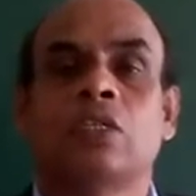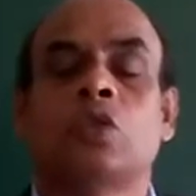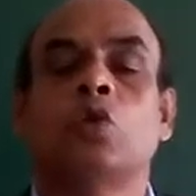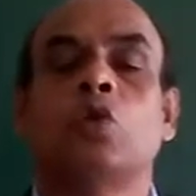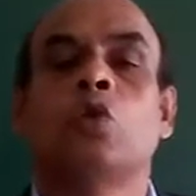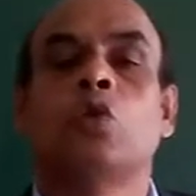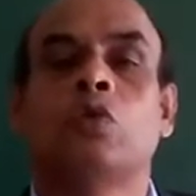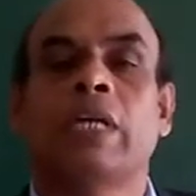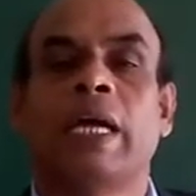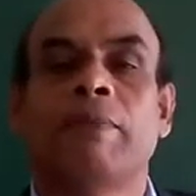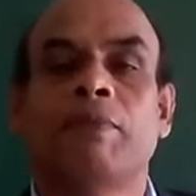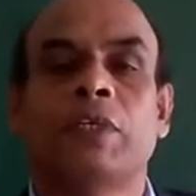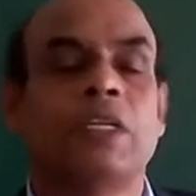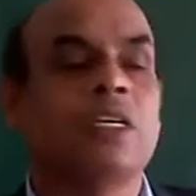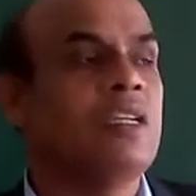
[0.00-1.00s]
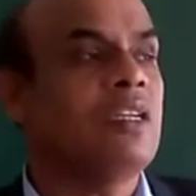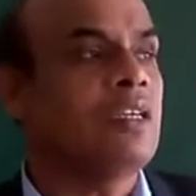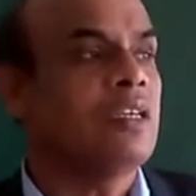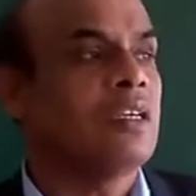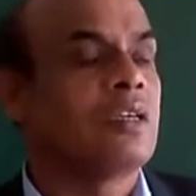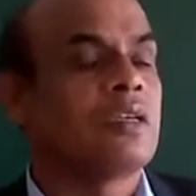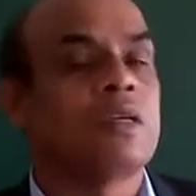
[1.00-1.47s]
to look
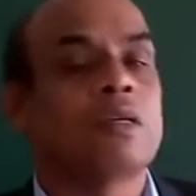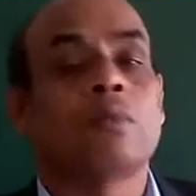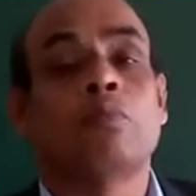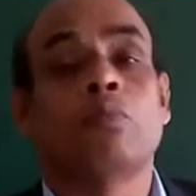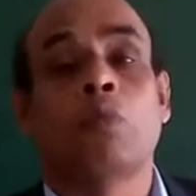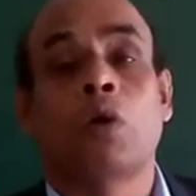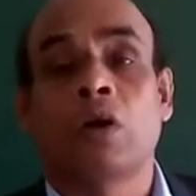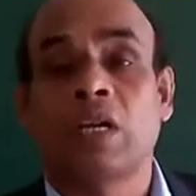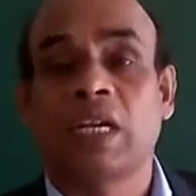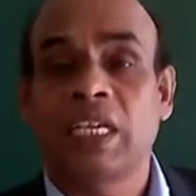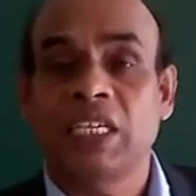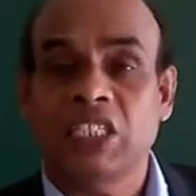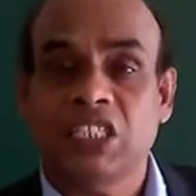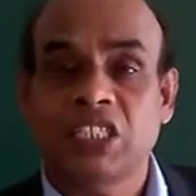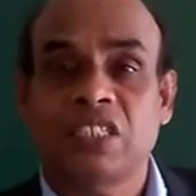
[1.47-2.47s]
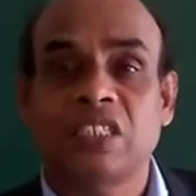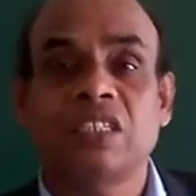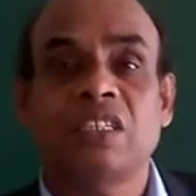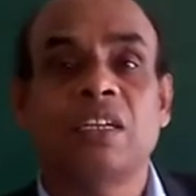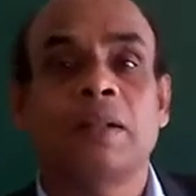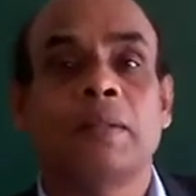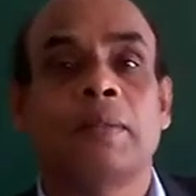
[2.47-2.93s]
after modernization
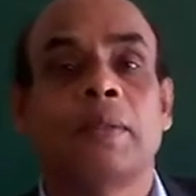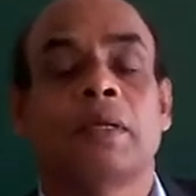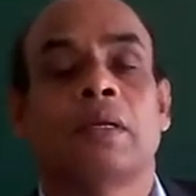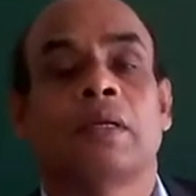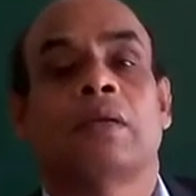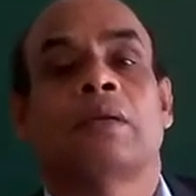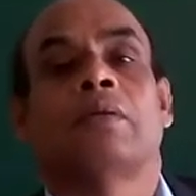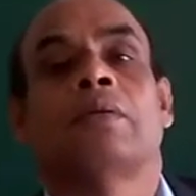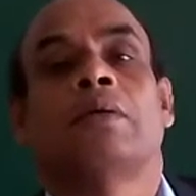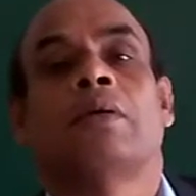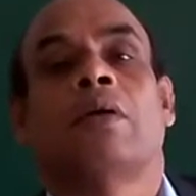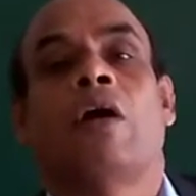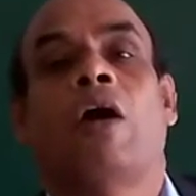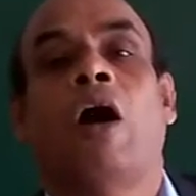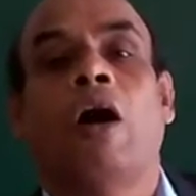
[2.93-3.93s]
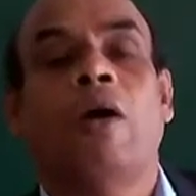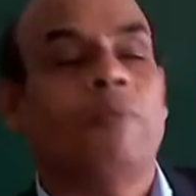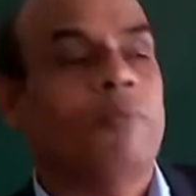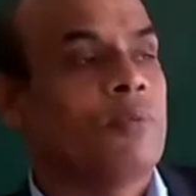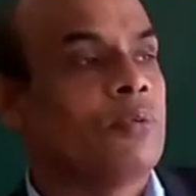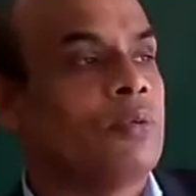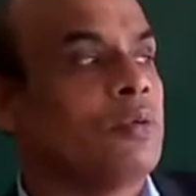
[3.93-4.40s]

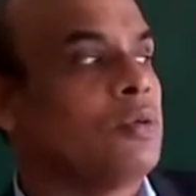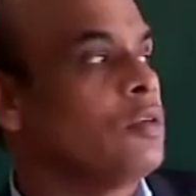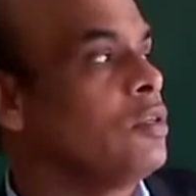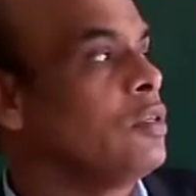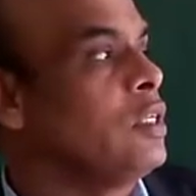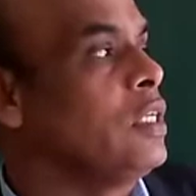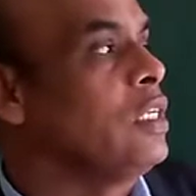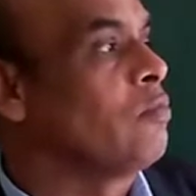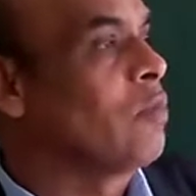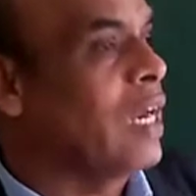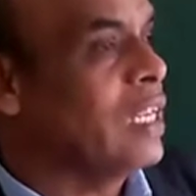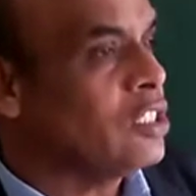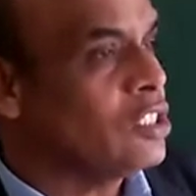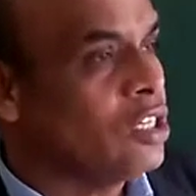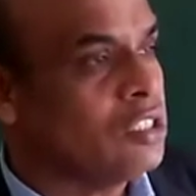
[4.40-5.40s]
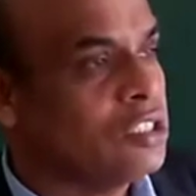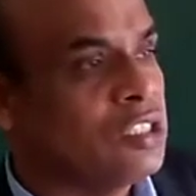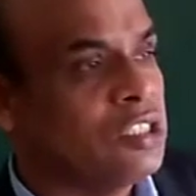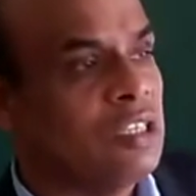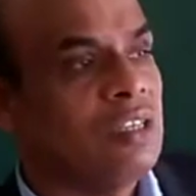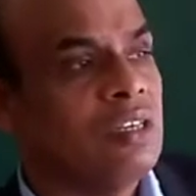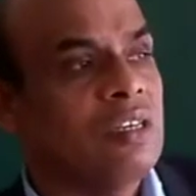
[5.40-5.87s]
of
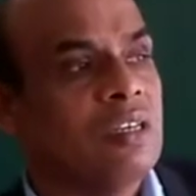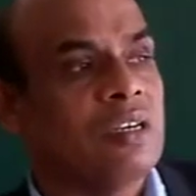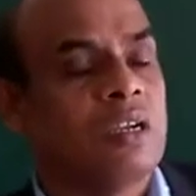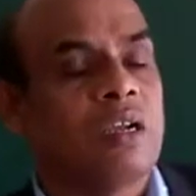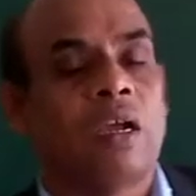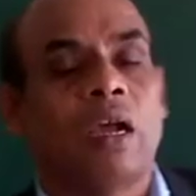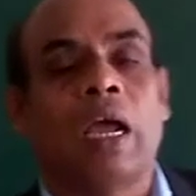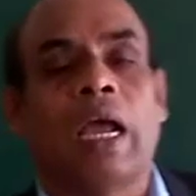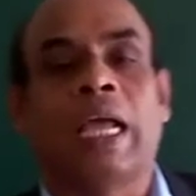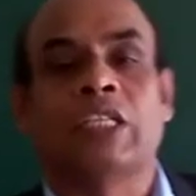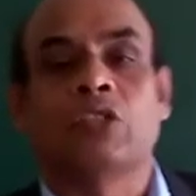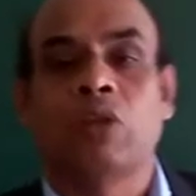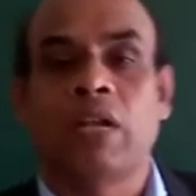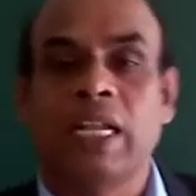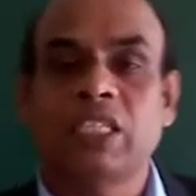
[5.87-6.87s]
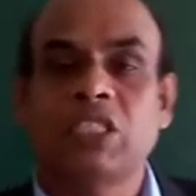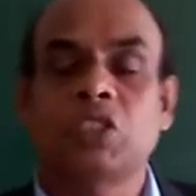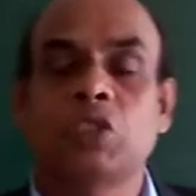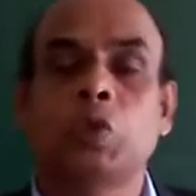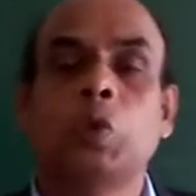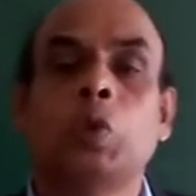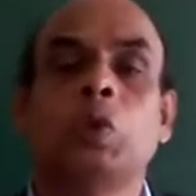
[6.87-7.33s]
infrastructure, as well
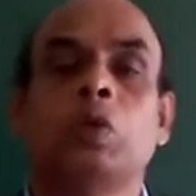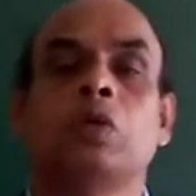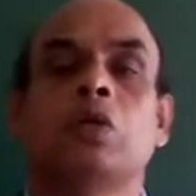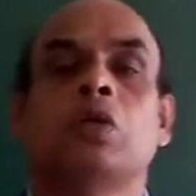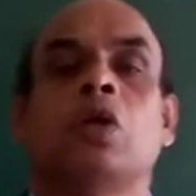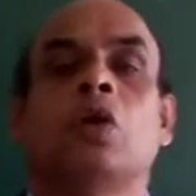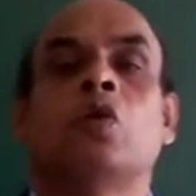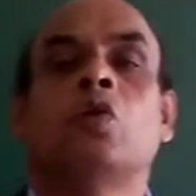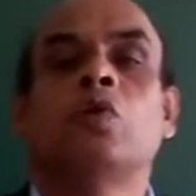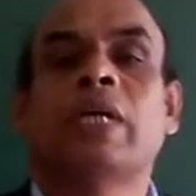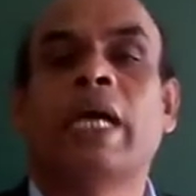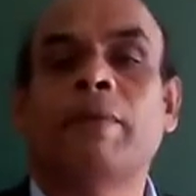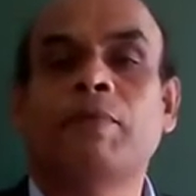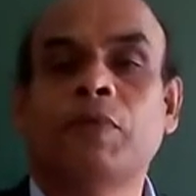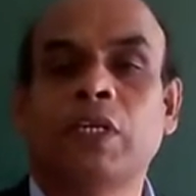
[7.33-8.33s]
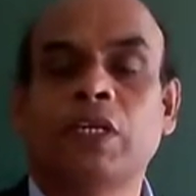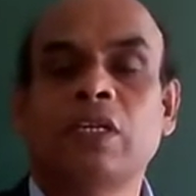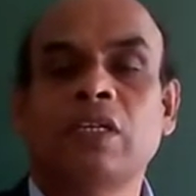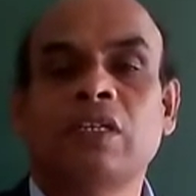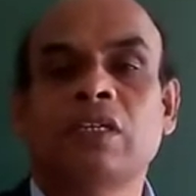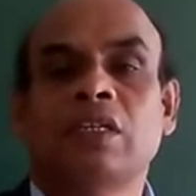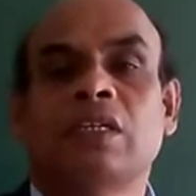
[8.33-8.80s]
as to look
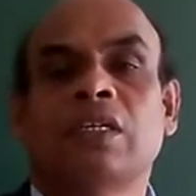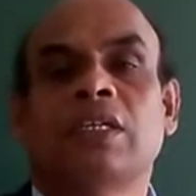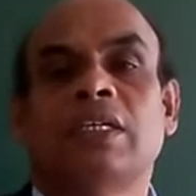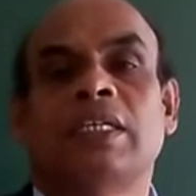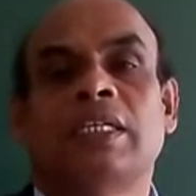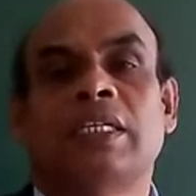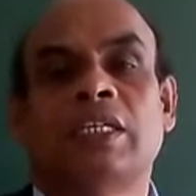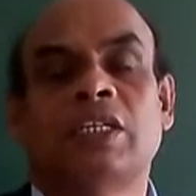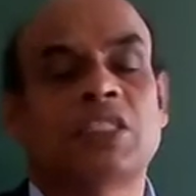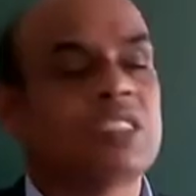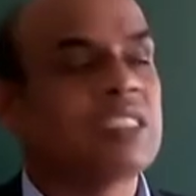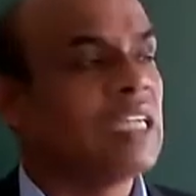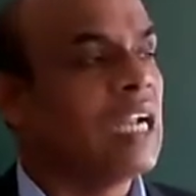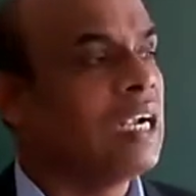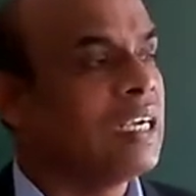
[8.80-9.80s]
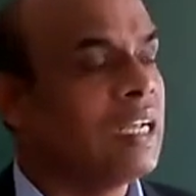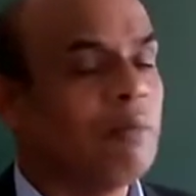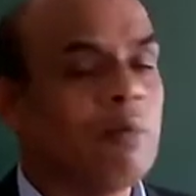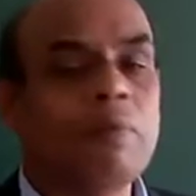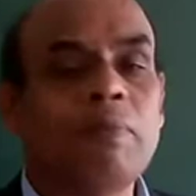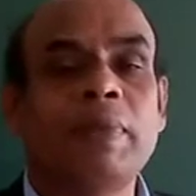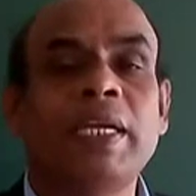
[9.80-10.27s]
after industrial
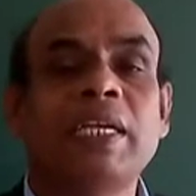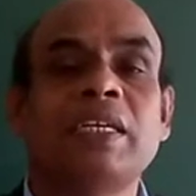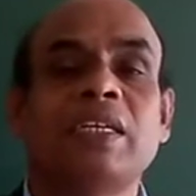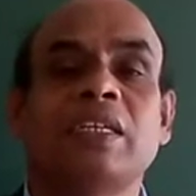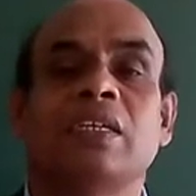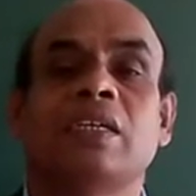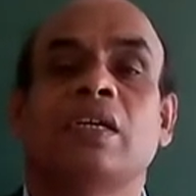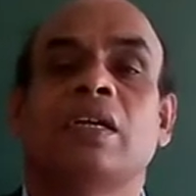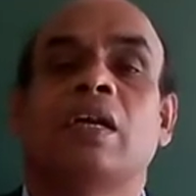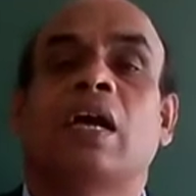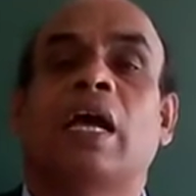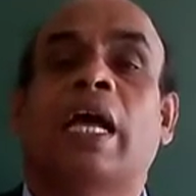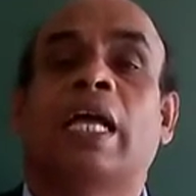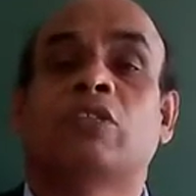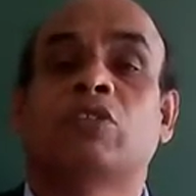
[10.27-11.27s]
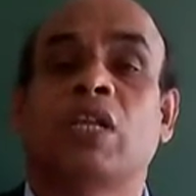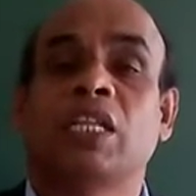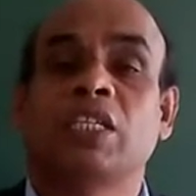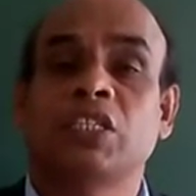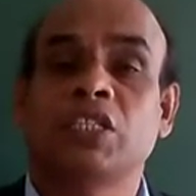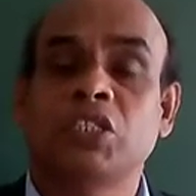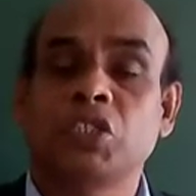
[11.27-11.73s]
development, as well
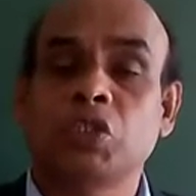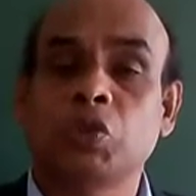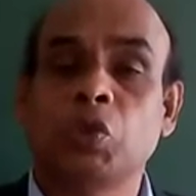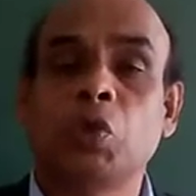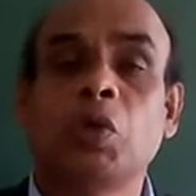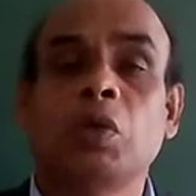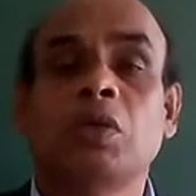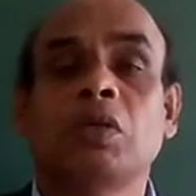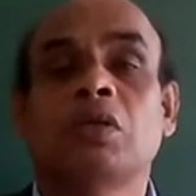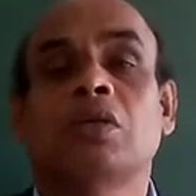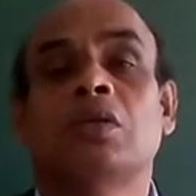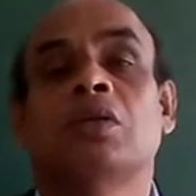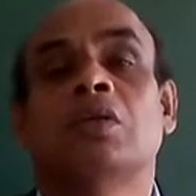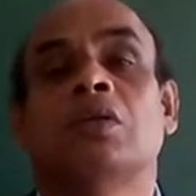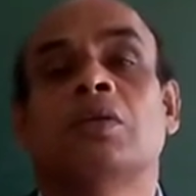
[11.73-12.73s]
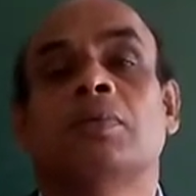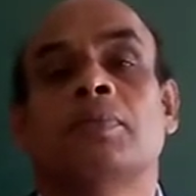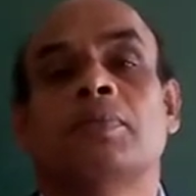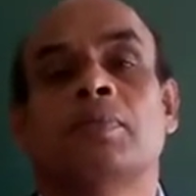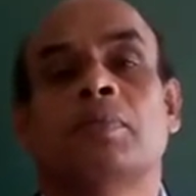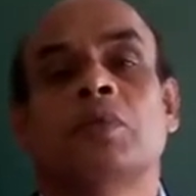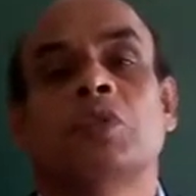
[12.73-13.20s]
as also
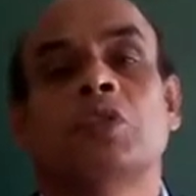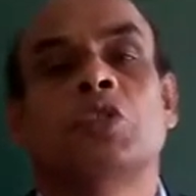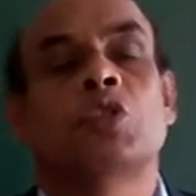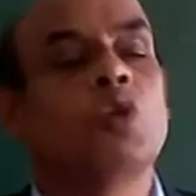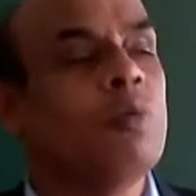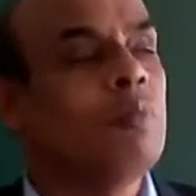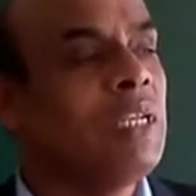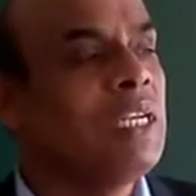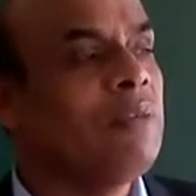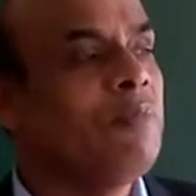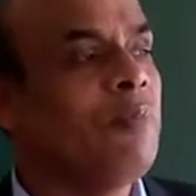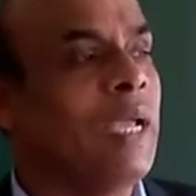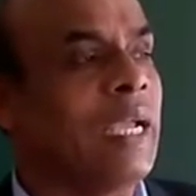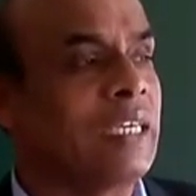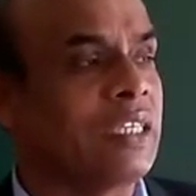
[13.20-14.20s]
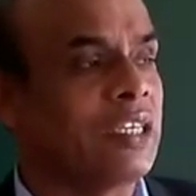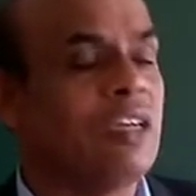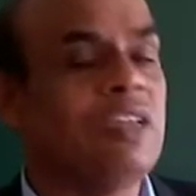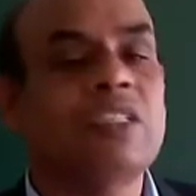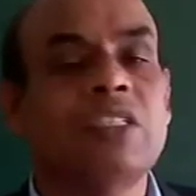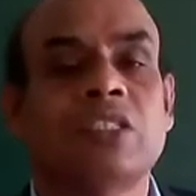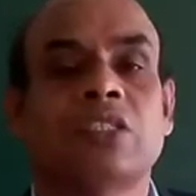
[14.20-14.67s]
so many
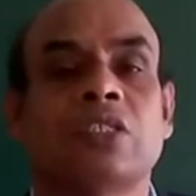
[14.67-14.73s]
factors.